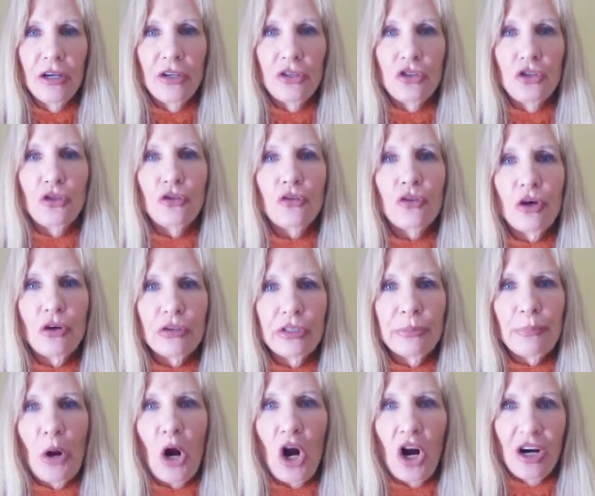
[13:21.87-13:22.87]
to those
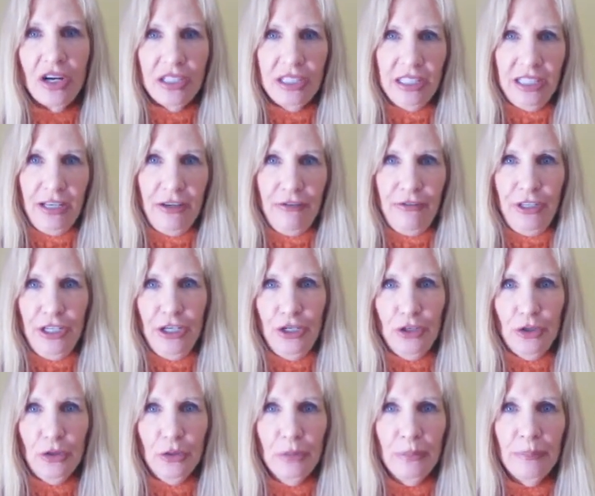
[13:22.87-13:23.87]
parts of
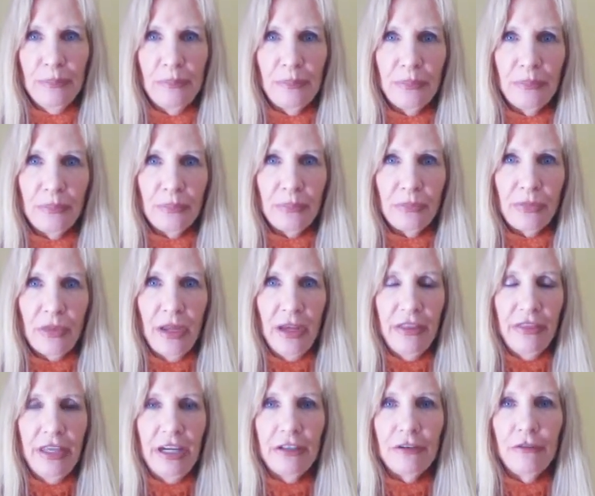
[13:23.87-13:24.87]
you
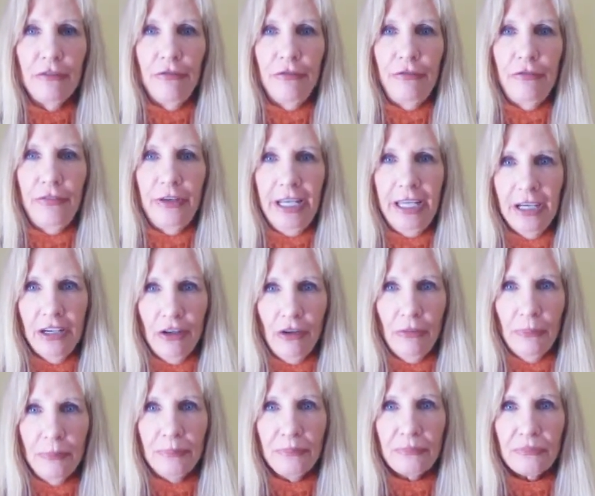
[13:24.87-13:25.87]
that
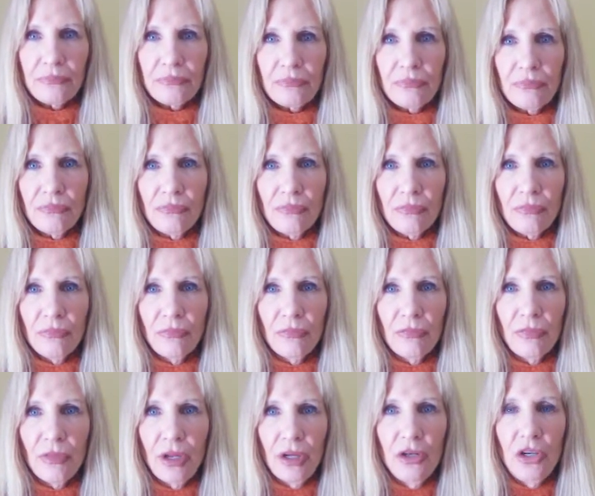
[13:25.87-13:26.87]
feel
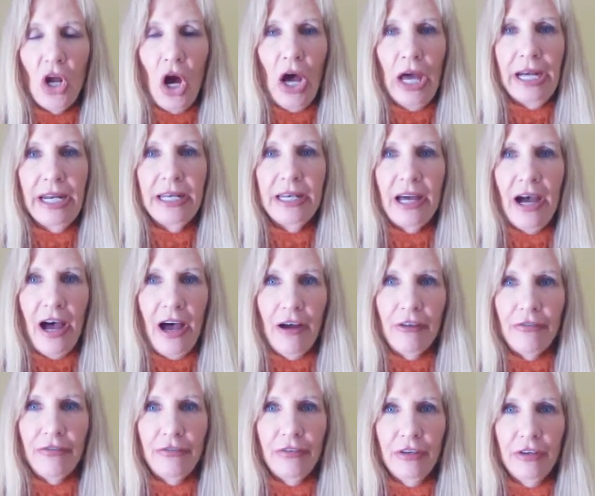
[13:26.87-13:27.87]
not
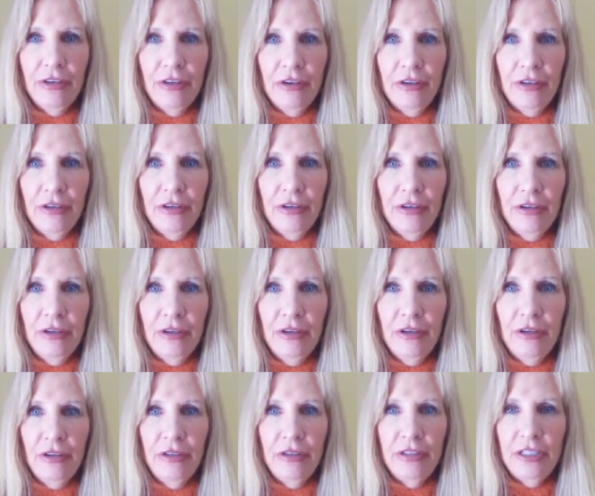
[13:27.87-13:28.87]
enough,
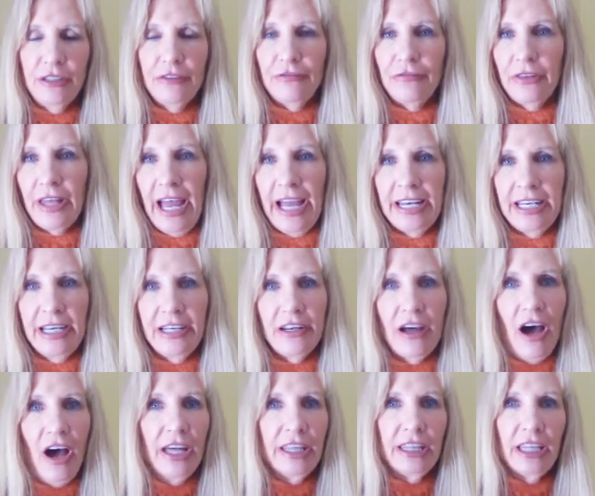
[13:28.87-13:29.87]
deflated,
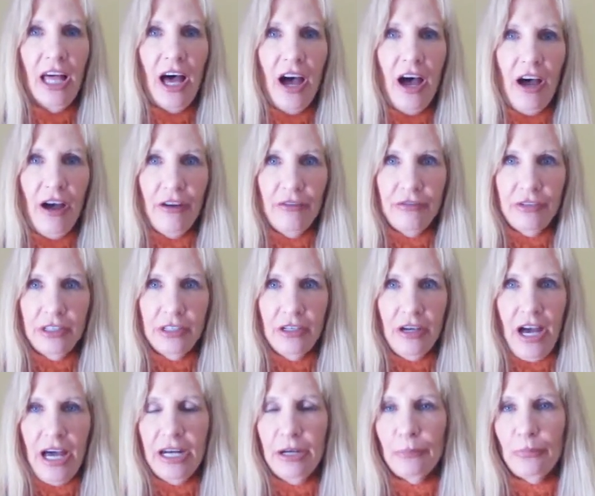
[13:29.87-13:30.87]
unloved,
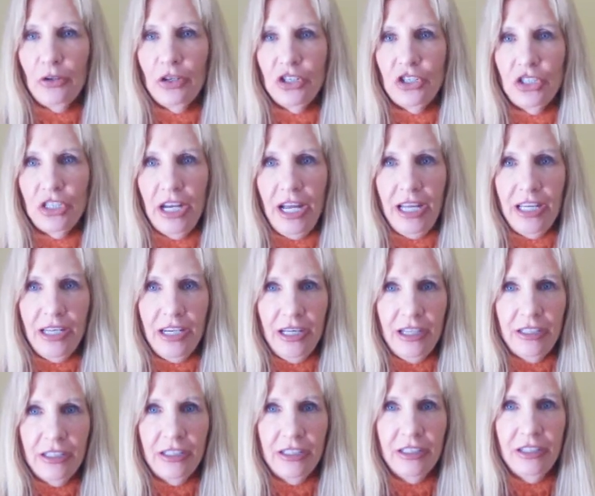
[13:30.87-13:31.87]
unappreciated,